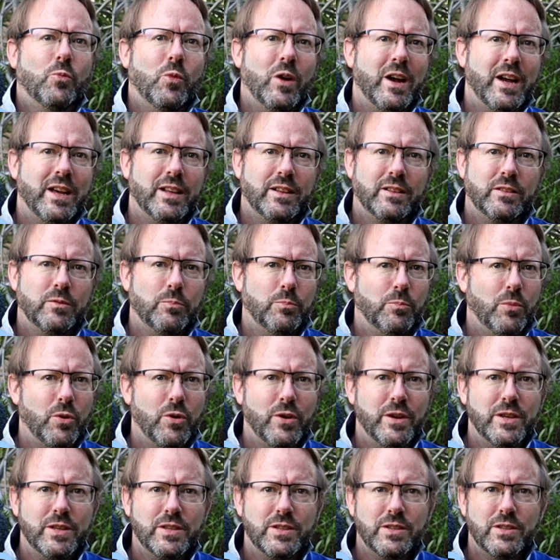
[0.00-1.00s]
Wet,
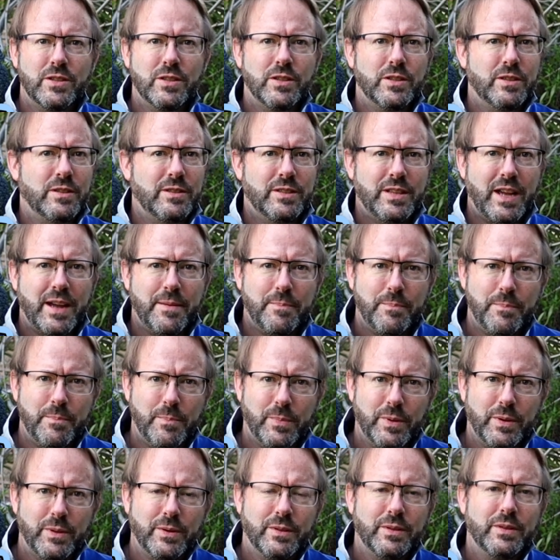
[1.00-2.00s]
moist,
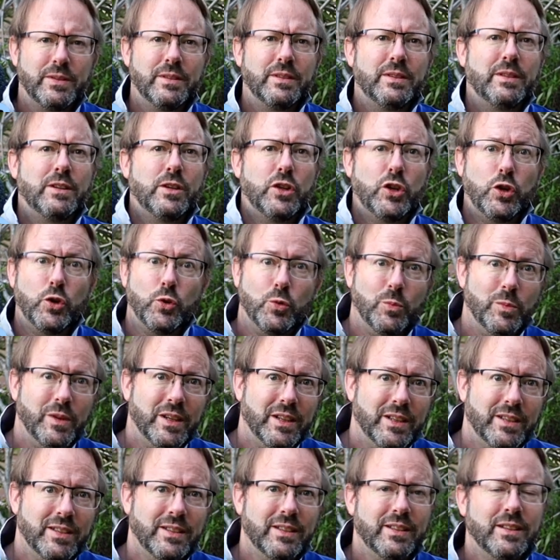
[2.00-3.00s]
damp,
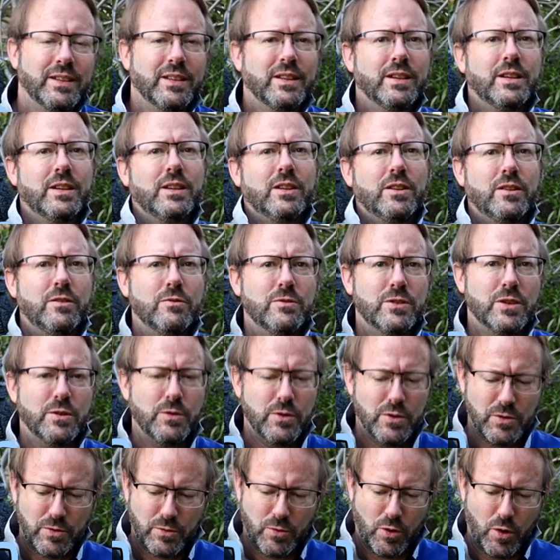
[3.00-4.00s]
humid. Use
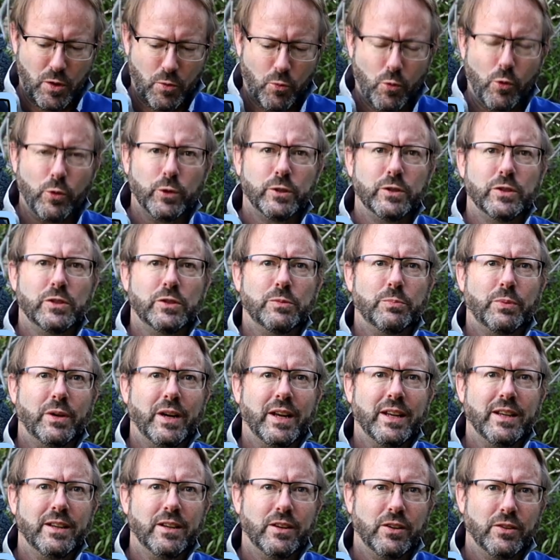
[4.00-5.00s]
a water
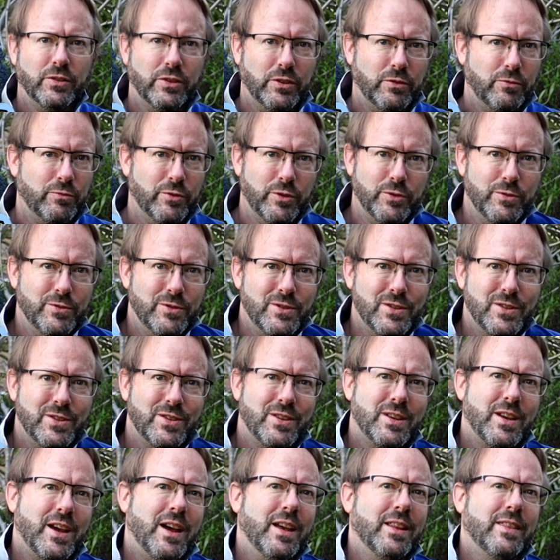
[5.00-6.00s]
spray on the
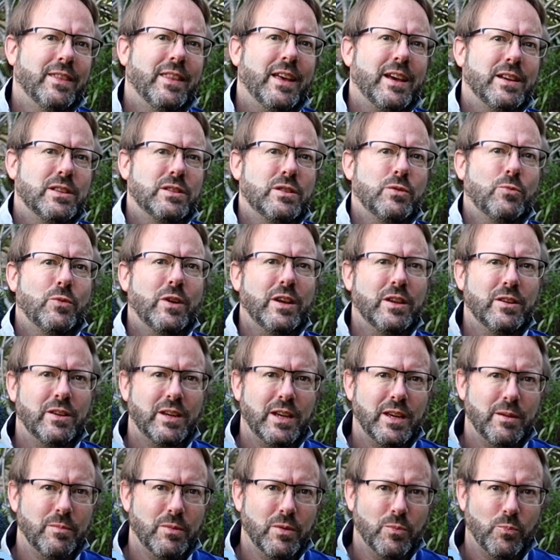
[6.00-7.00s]
roots, and that's the way you
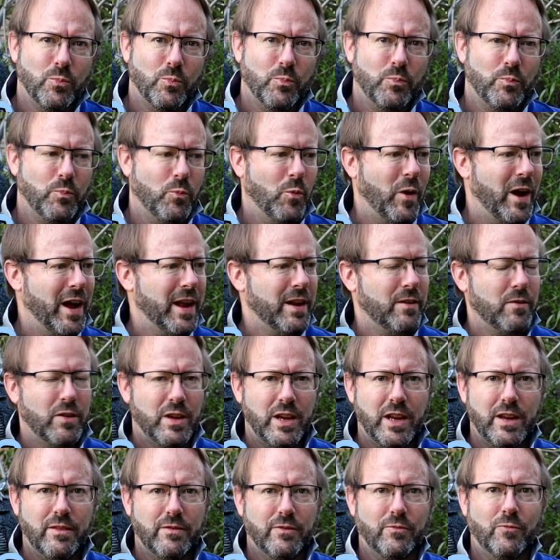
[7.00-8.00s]
keep them wet
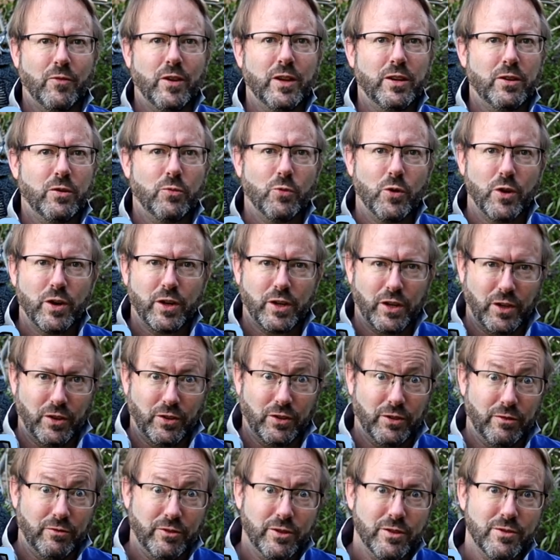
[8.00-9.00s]
even when you're
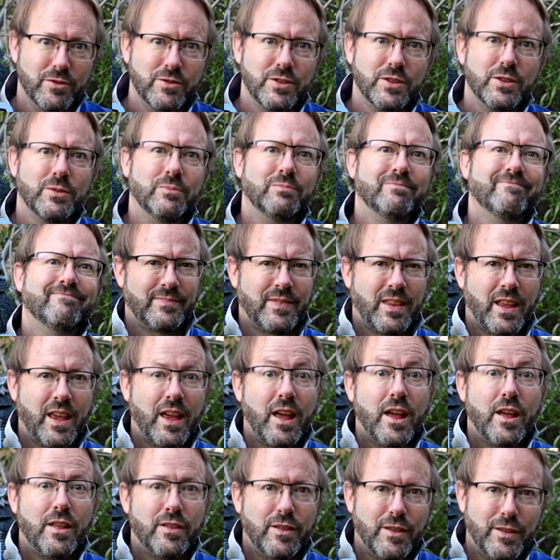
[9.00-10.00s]
working on the roots.
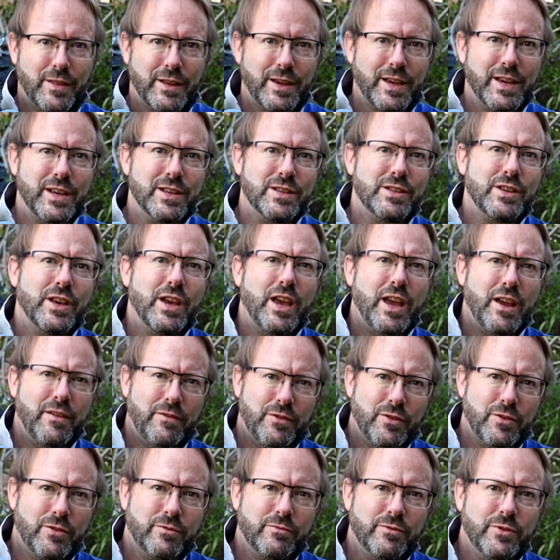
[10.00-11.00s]
The thing is,
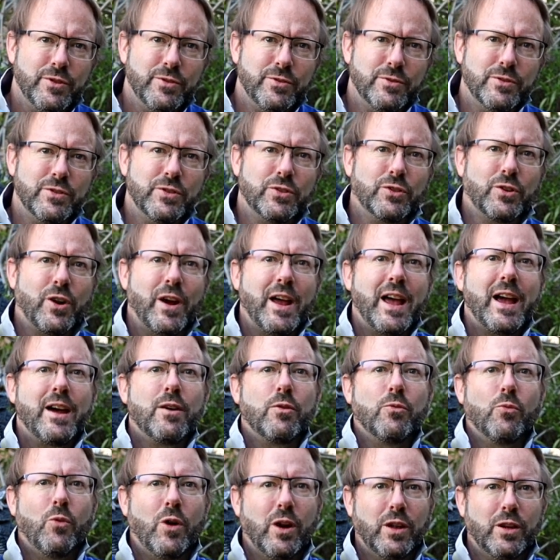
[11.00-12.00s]
if your roots dry
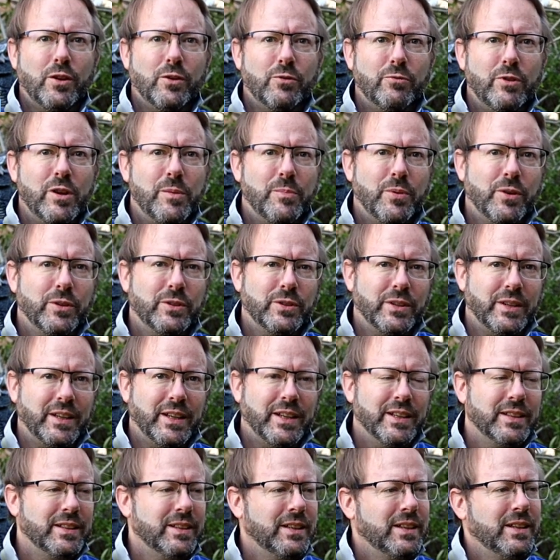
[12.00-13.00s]
out while you're
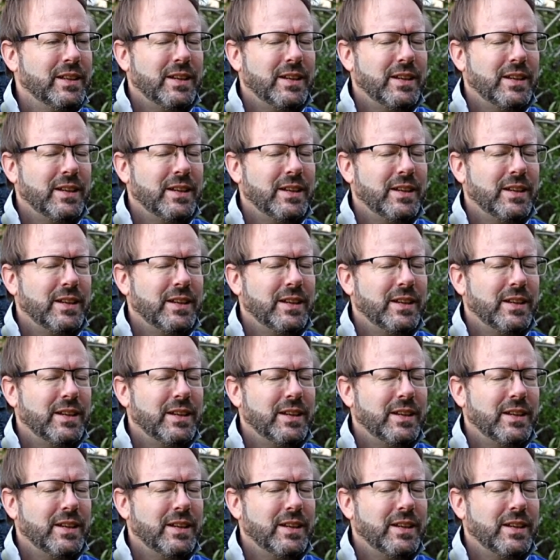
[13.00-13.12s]
repotting it,